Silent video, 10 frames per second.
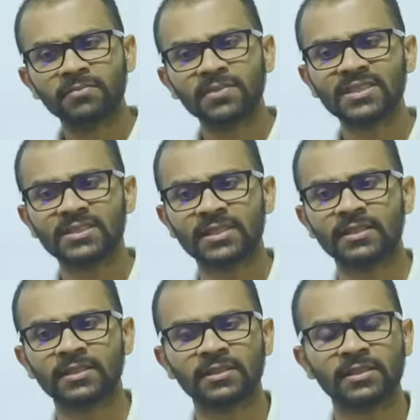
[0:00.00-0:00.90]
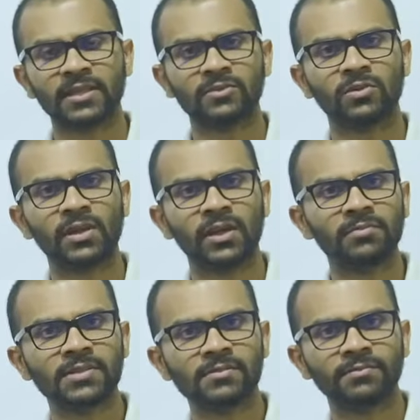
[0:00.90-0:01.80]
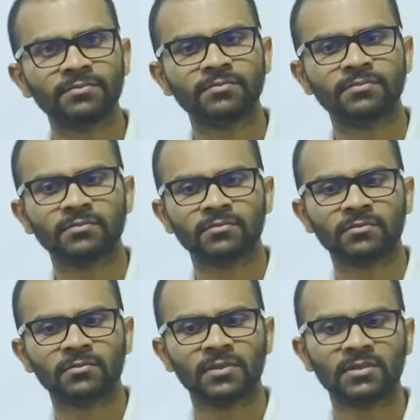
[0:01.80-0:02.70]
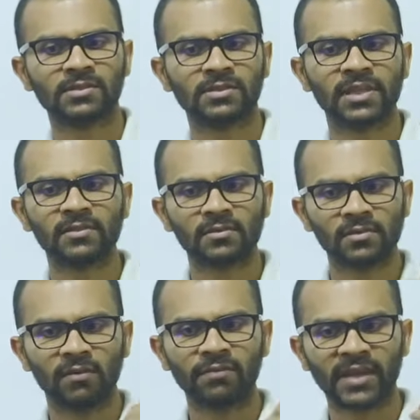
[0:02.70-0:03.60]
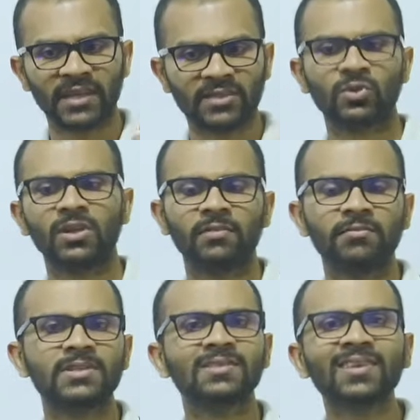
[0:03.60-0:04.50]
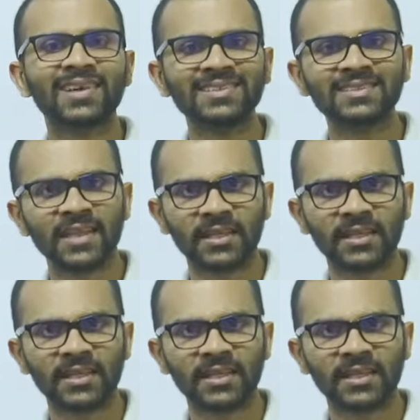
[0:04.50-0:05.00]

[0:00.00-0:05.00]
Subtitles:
in natural numbers? The set of natural numbers contain